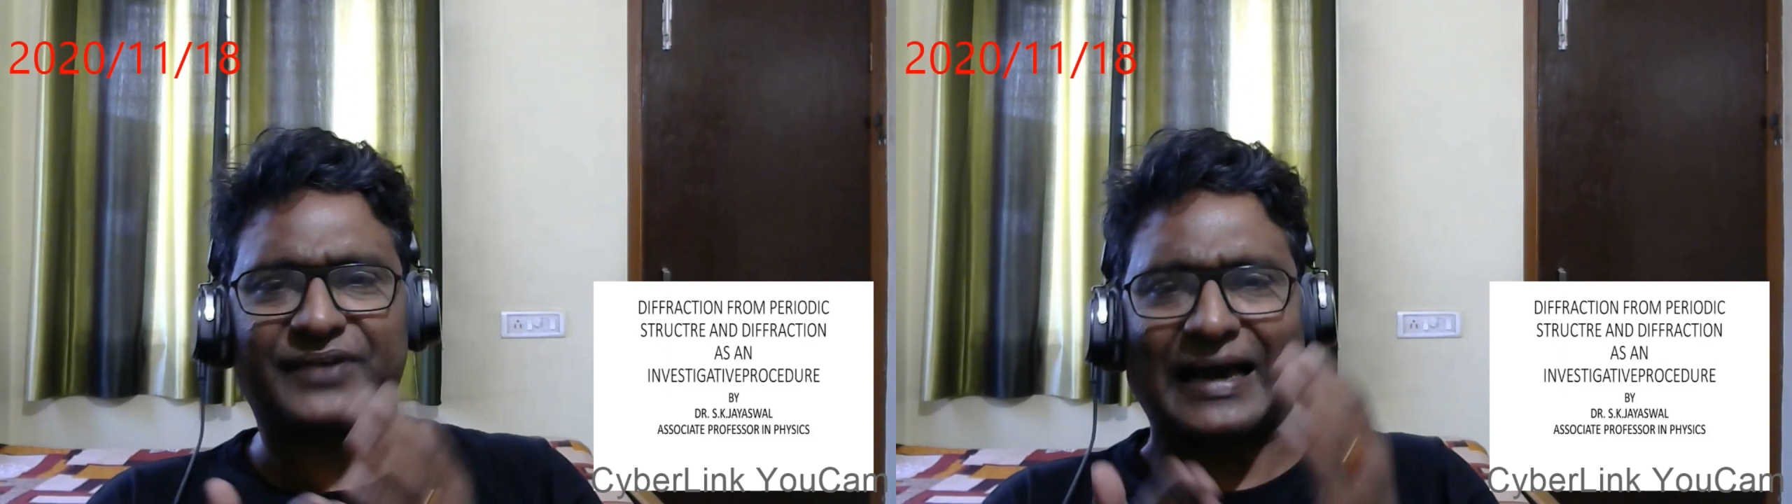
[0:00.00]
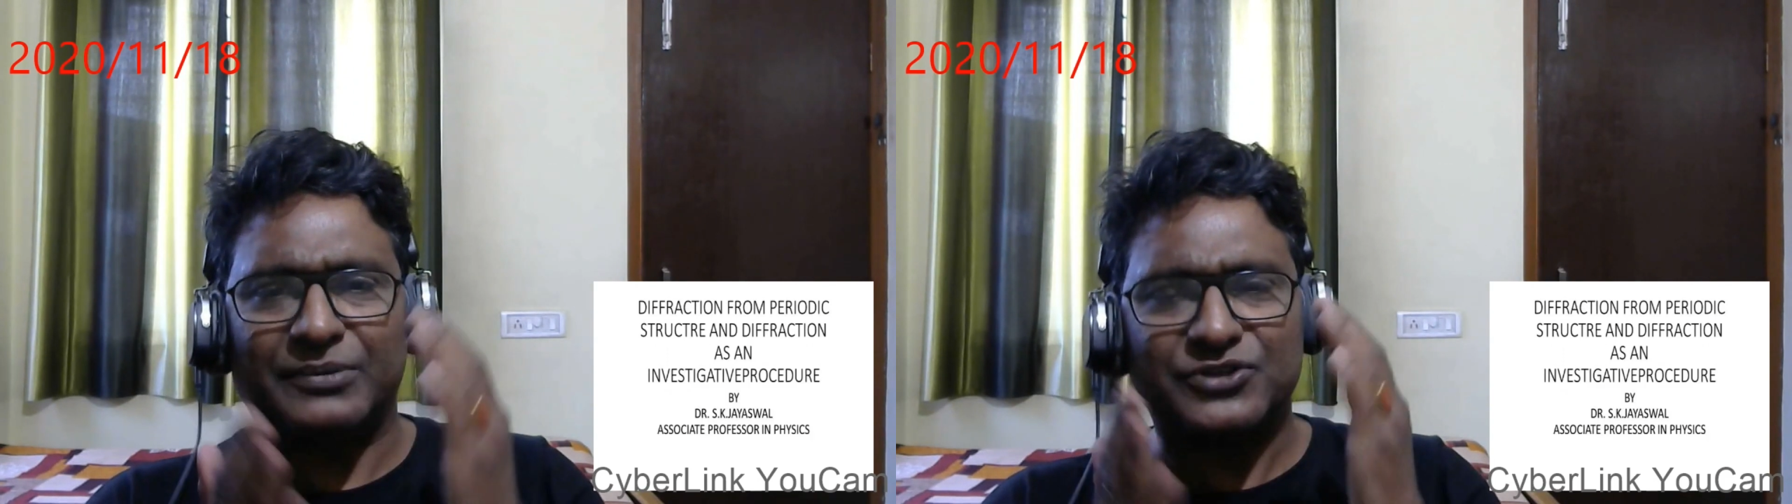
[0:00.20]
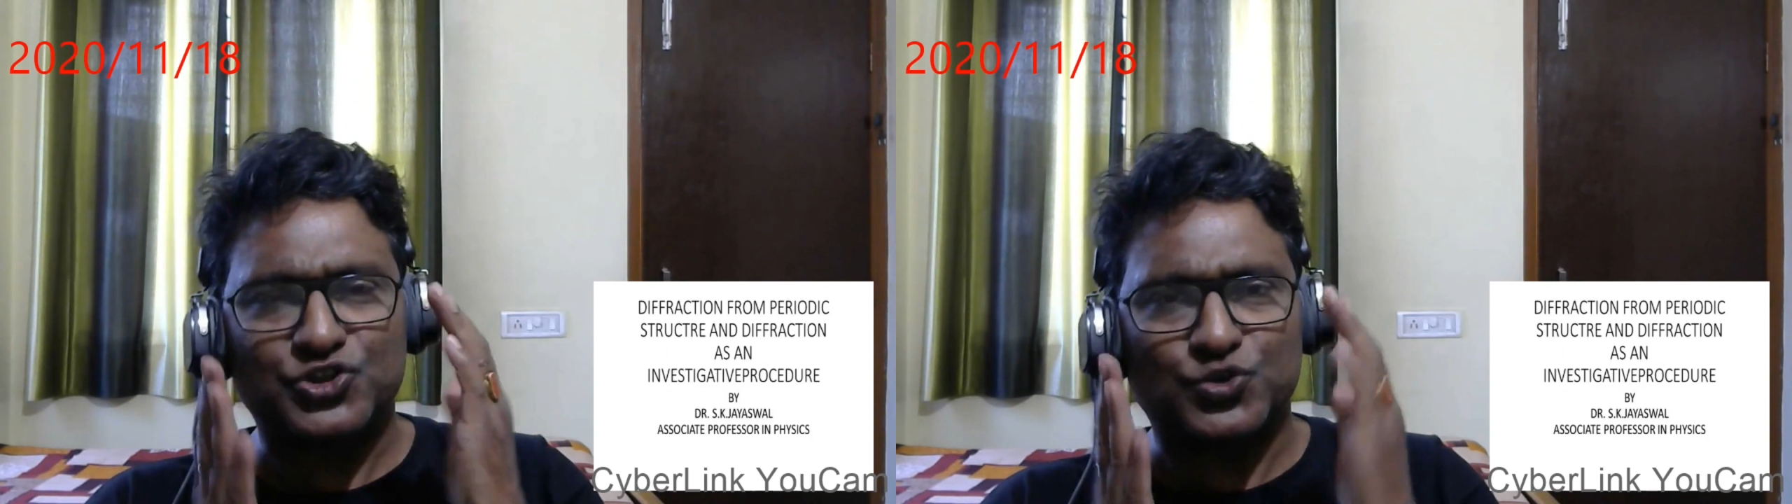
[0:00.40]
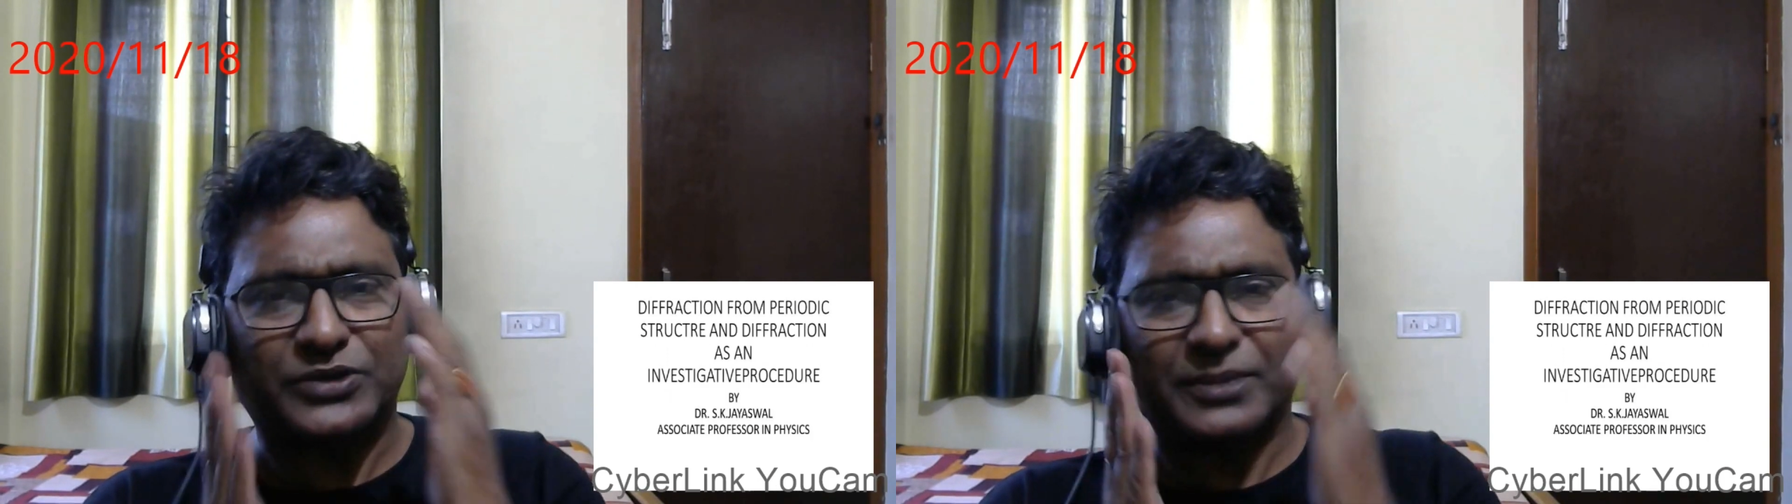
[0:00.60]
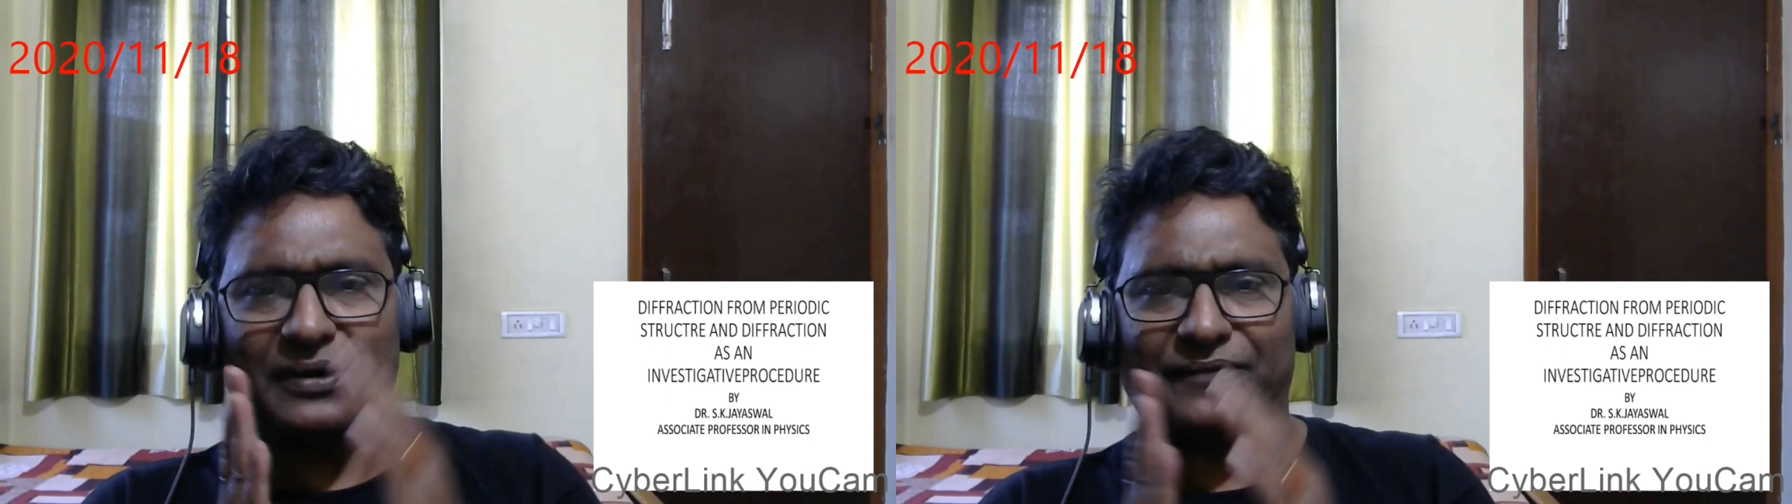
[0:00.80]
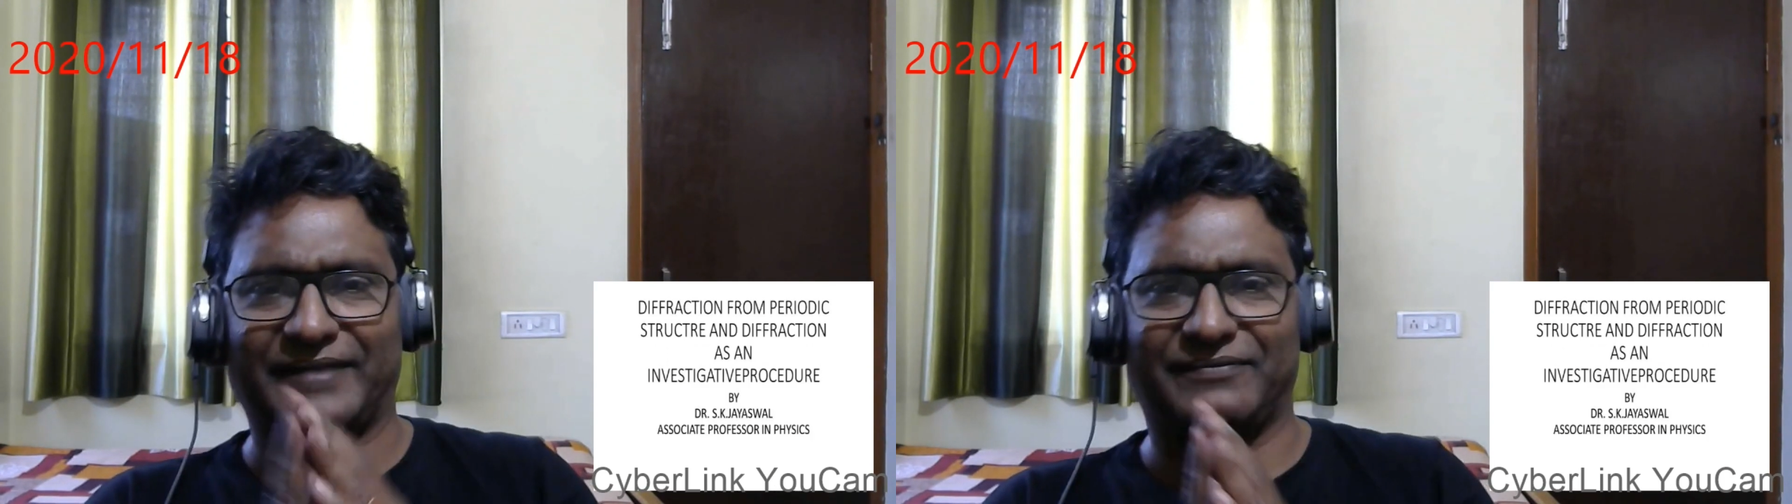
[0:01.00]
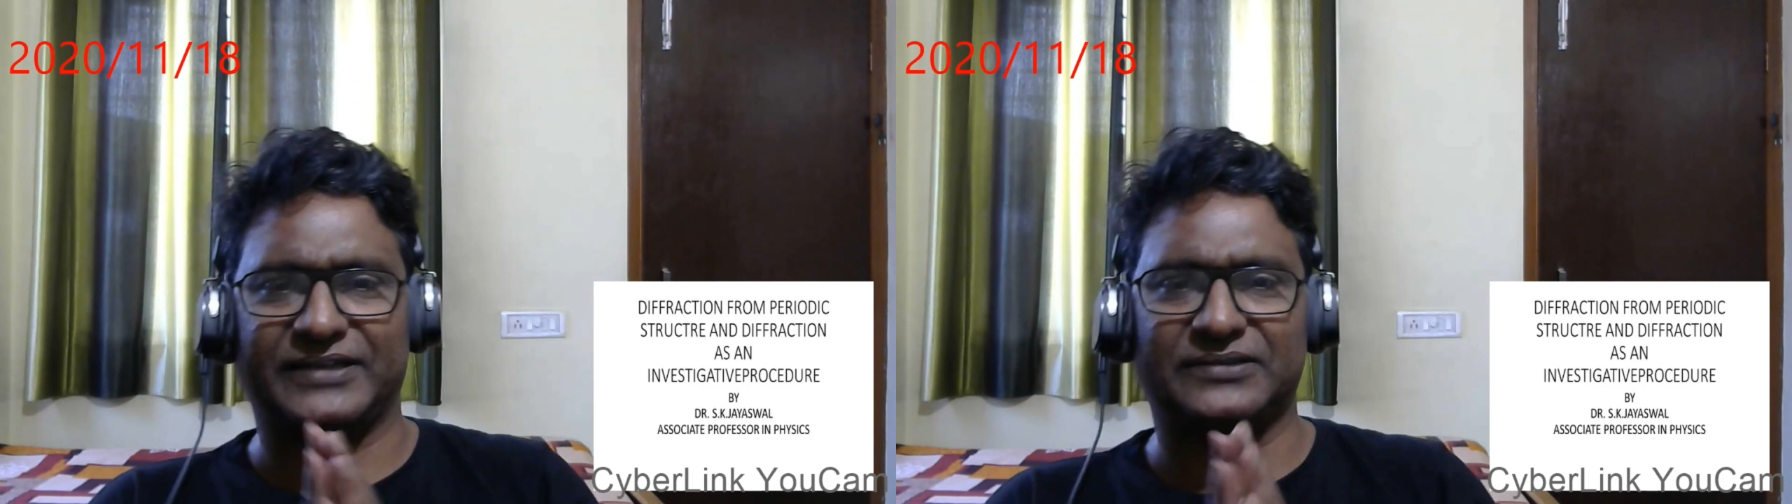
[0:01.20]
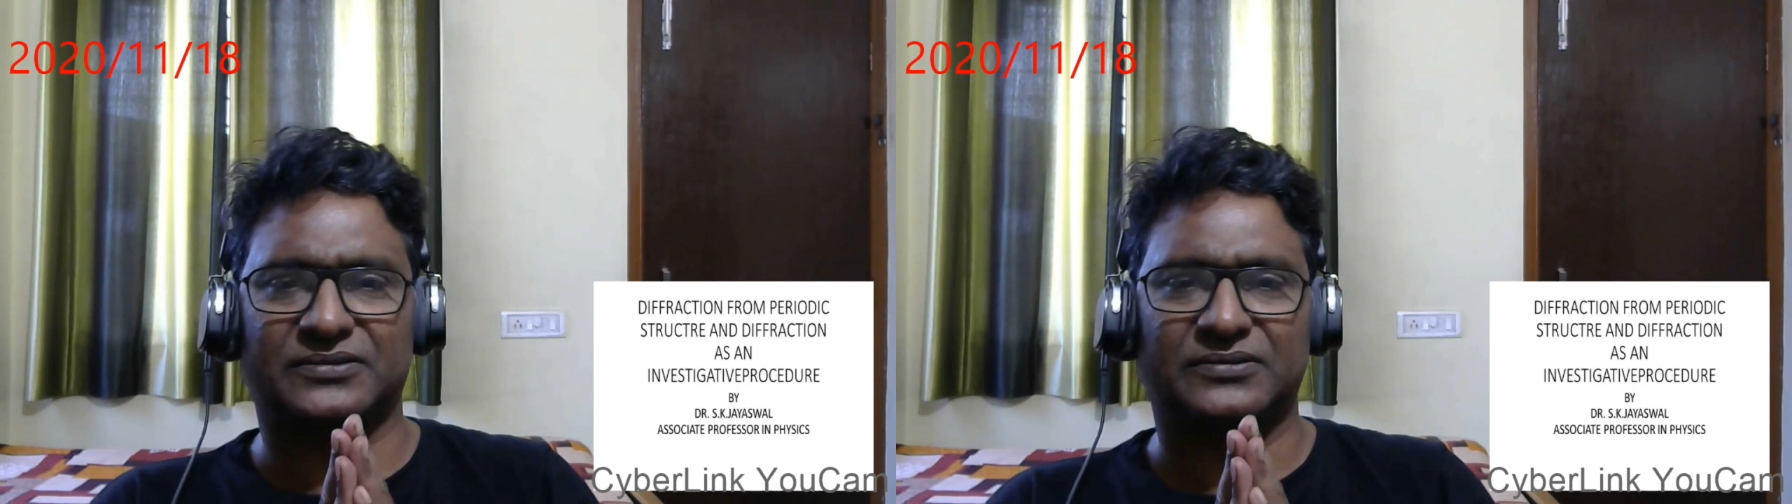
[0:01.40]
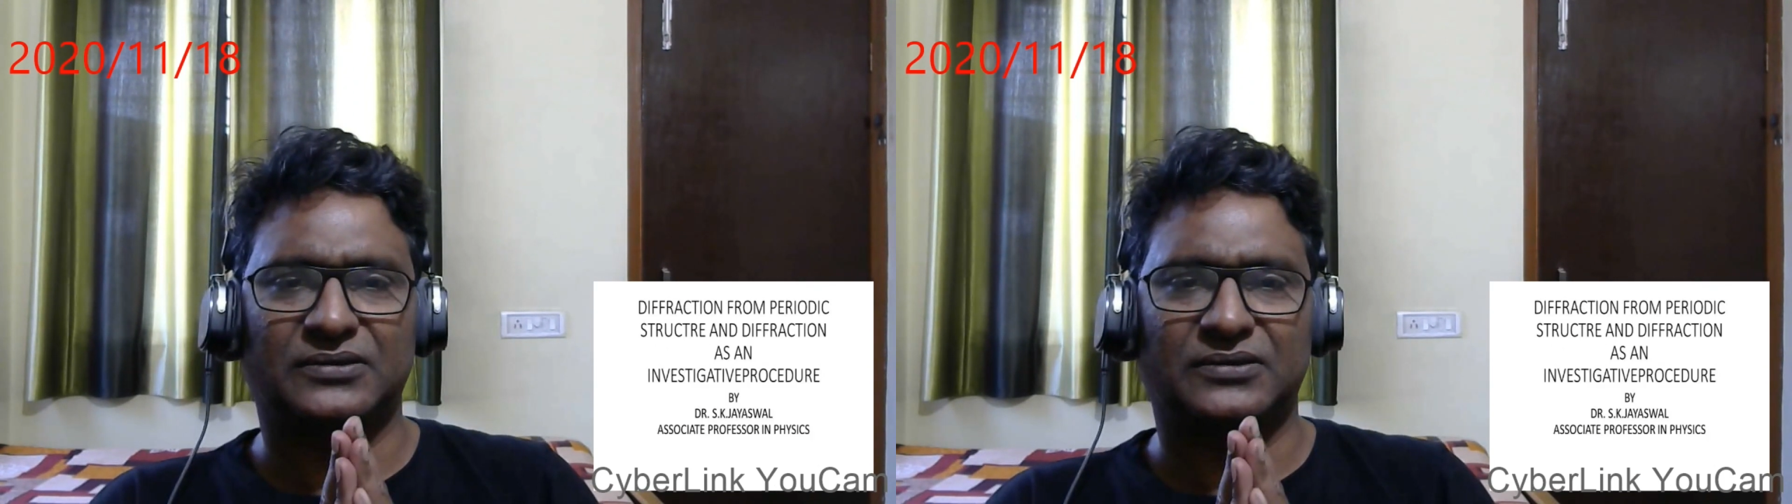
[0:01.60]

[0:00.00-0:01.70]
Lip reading: have a suitable wavelength